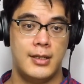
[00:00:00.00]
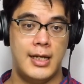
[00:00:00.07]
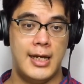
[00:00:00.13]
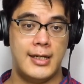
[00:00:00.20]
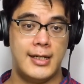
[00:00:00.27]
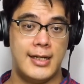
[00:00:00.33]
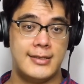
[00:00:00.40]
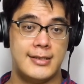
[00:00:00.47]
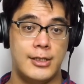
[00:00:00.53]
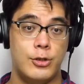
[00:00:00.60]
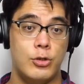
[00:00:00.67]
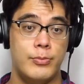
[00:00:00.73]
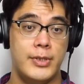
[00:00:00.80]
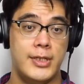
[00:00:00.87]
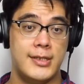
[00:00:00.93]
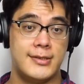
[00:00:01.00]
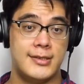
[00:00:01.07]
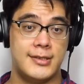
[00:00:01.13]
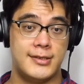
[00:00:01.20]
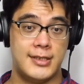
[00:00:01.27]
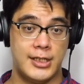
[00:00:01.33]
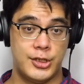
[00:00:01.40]
and has the dubious
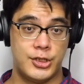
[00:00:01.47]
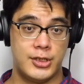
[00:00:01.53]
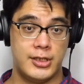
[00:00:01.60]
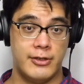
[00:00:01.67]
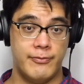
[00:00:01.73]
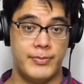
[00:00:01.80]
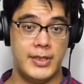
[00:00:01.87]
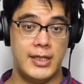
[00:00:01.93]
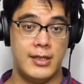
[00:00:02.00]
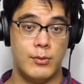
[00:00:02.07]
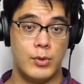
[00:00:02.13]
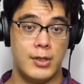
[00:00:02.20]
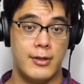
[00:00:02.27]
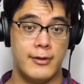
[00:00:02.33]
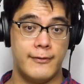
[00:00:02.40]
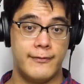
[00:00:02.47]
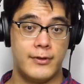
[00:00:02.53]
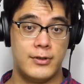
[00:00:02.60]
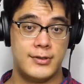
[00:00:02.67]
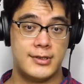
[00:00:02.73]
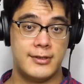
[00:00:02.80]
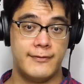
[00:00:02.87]
distinction of being one of the
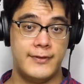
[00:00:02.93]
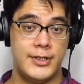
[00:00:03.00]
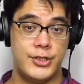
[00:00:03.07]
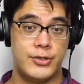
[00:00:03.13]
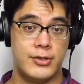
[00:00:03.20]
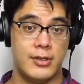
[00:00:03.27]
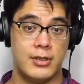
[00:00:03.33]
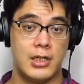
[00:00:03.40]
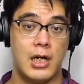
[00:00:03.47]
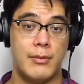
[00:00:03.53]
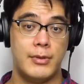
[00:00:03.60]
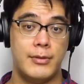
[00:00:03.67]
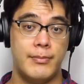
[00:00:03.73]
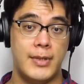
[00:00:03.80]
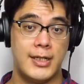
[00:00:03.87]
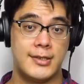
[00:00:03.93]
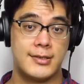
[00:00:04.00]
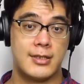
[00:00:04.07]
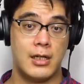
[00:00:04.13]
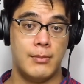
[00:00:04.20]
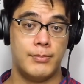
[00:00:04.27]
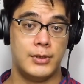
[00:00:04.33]
first to feature a common mix
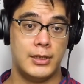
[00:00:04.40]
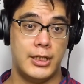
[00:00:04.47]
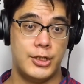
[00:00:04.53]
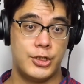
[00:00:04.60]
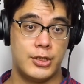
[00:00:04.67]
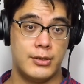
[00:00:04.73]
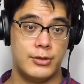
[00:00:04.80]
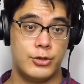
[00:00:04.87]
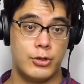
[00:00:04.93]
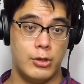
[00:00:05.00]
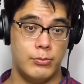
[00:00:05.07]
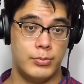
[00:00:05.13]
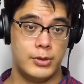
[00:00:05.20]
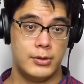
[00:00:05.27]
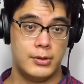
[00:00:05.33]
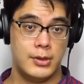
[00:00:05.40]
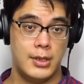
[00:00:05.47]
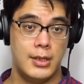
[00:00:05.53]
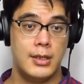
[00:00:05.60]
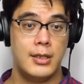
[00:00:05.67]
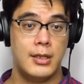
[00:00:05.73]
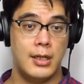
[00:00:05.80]
compilation trope
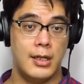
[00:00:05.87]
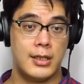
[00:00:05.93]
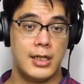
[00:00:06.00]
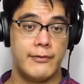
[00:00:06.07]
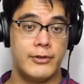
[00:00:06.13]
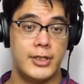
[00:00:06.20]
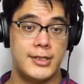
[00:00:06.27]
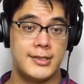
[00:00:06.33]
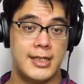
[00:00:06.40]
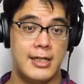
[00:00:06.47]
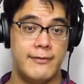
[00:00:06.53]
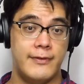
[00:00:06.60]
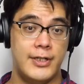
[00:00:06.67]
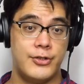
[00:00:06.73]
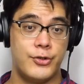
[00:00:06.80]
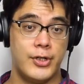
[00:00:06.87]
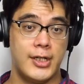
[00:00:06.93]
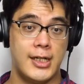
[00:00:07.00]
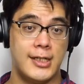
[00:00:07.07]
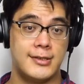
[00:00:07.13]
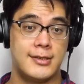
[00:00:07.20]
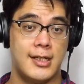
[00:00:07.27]
a cover design featuring an
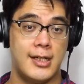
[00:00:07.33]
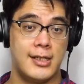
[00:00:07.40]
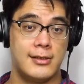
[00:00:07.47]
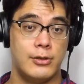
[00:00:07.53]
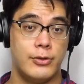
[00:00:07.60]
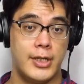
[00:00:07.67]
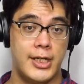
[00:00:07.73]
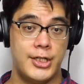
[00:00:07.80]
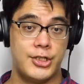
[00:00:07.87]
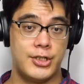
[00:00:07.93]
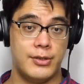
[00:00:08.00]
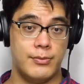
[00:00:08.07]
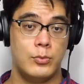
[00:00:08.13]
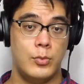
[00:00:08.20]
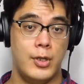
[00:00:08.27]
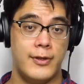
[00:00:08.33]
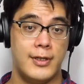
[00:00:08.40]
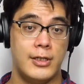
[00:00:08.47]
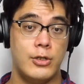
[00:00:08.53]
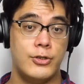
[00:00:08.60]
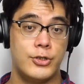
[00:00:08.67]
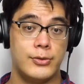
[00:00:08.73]
exotic location with a
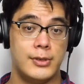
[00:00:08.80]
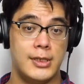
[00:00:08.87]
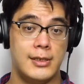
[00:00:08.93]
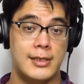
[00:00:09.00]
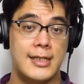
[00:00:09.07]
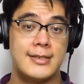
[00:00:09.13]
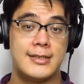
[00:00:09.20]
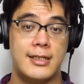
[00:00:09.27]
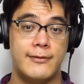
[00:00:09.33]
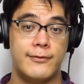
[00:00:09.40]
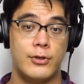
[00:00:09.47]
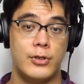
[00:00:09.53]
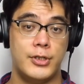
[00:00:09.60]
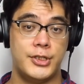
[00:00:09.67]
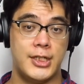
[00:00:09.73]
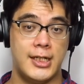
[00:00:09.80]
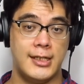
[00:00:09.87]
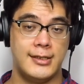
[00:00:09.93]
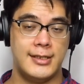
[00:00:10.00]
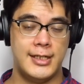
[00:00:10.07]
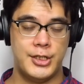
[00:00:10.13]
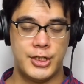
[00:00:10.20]
usually less than
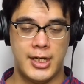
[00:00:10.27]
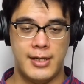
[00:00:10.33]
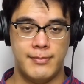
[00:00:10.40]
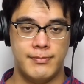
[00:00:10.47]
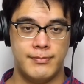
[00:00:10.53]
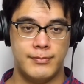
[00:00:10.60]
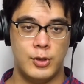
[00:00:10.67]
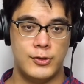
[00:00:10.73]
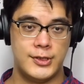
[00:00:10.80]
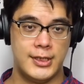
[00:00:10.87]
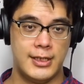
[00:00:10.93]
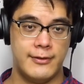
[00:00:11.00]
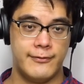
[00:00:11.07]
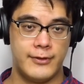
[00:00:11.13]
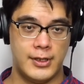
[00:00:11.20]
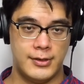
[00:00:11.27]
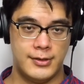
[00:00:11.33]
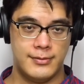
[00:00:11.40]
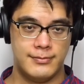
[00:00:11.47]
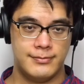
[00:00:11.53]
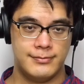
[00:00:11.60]
photogenic DJ posing in front.